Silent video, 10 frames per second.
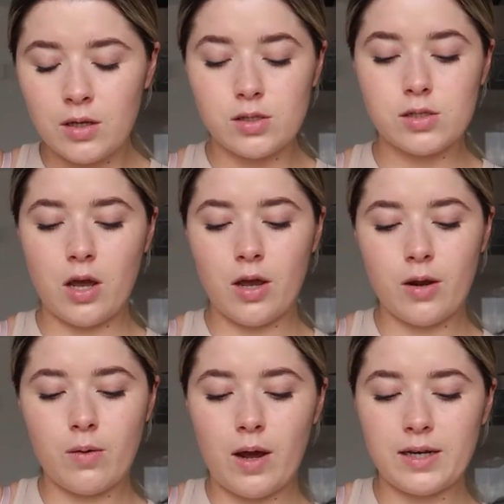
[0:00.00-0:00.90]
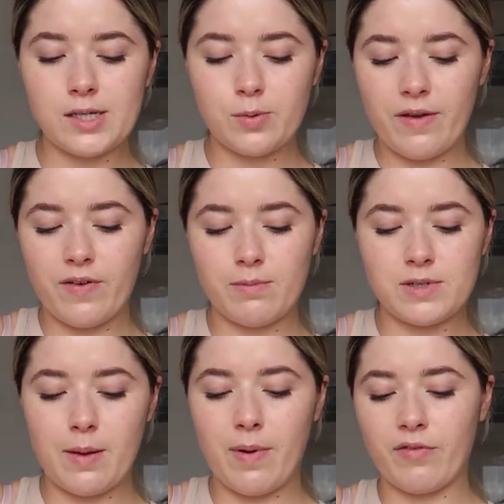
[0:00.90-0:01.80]
so I need to wait for him
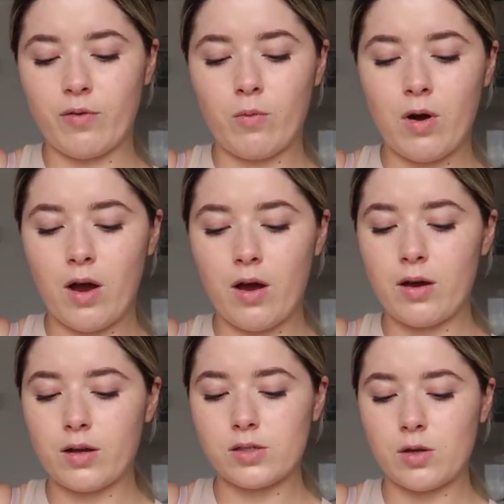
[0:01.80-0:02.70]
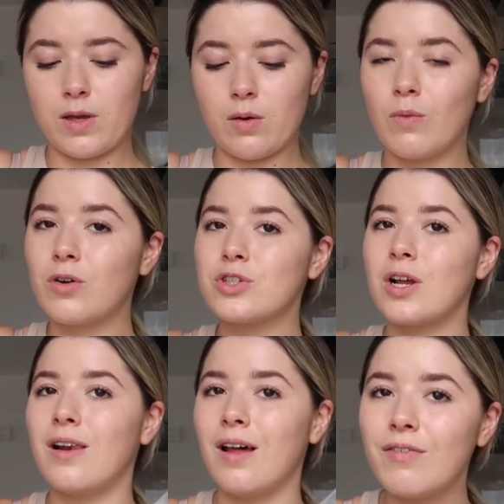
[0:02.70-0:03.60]
to get back from work so we can watch
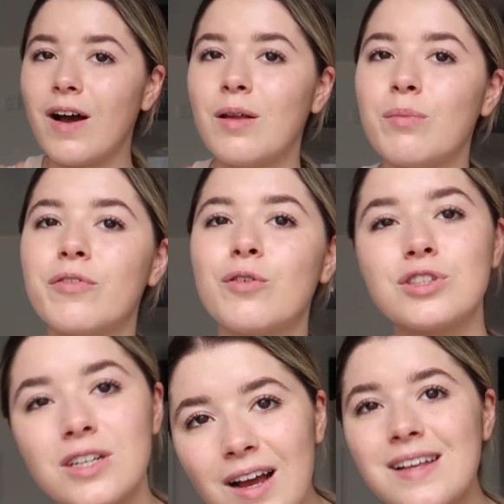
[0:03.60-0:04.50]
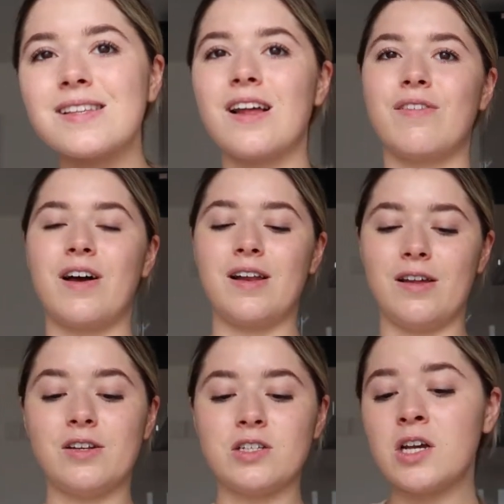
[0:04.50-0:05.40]
Love Island before tonight's Love
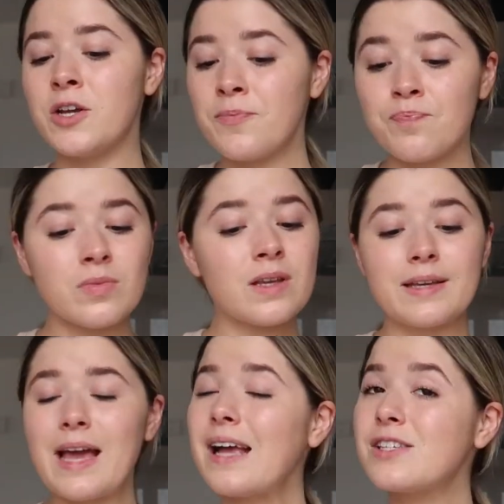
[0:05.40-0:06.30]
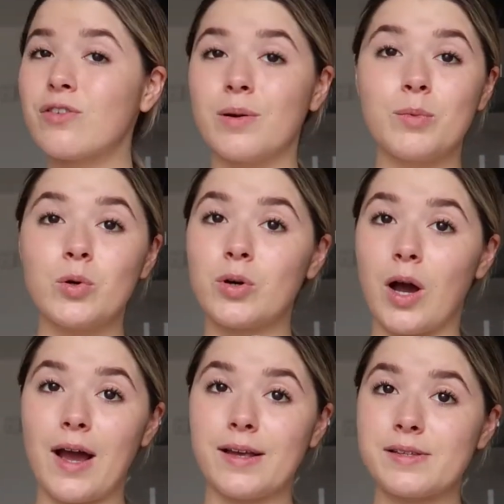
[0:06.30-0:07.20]
Island. Casa and Moore,
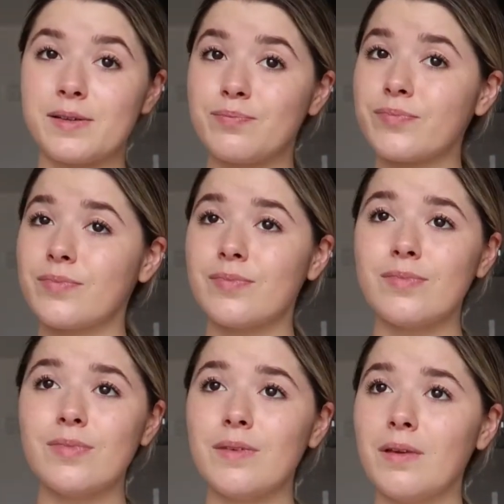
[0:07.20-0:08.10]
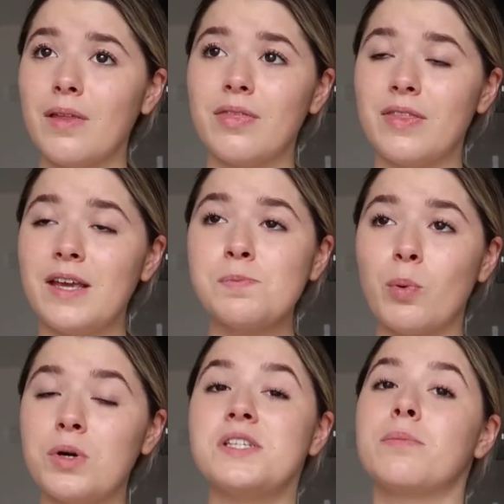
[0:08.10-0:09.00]
guys. These
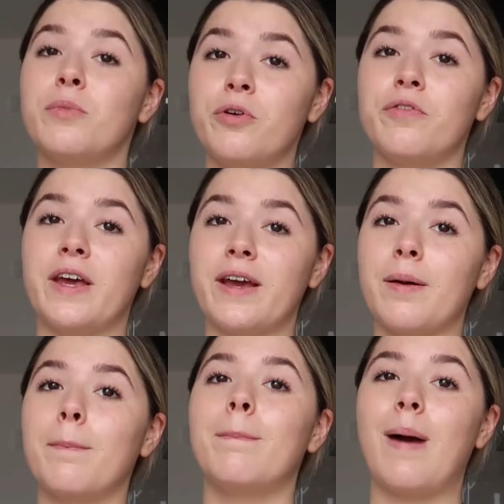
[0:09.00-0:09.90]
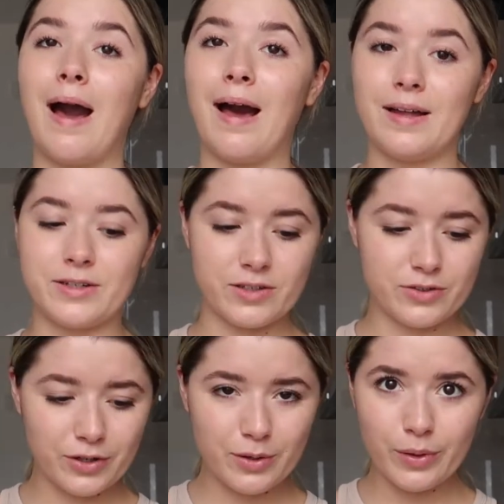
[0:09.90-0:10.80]
boys are moving mad,
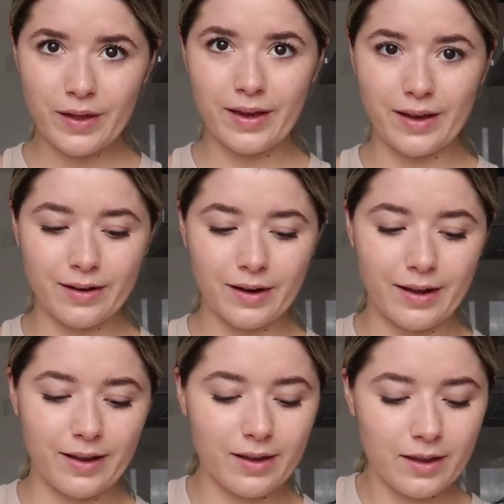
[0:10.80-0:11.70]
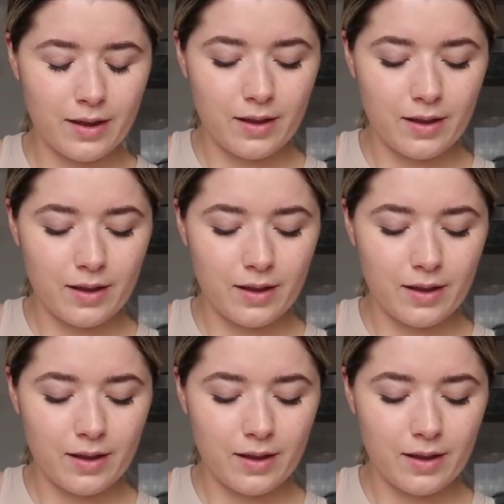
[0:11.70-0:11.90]
don't you think? Like,